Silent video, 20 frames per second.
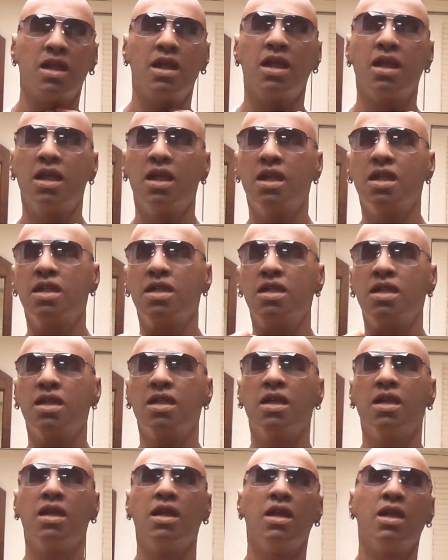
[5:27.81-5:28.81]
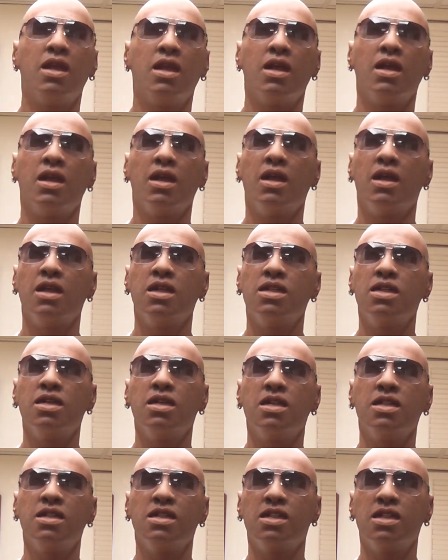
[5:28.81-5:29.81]
and as
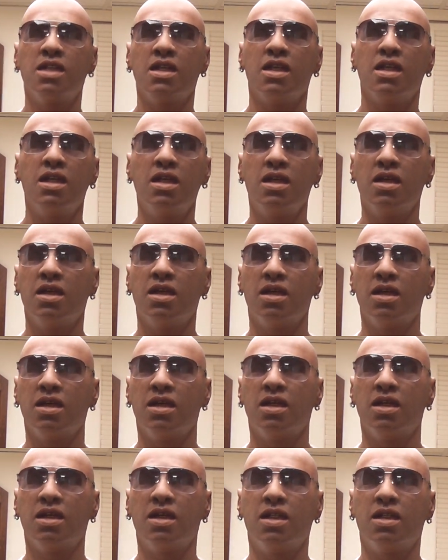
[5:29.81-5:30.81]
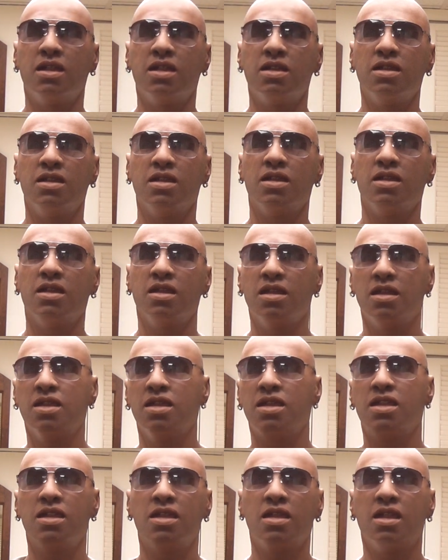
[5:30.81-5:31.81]
you can see, I'll
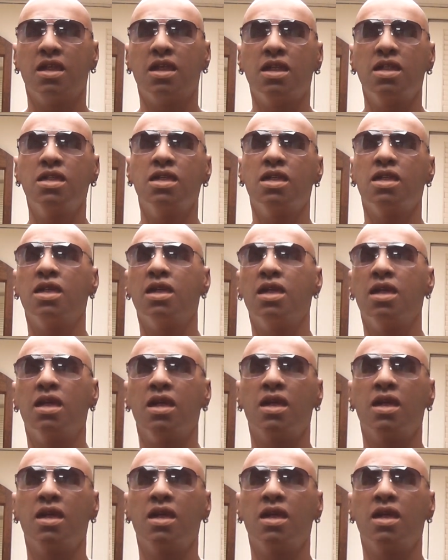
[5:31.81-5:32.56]
do this.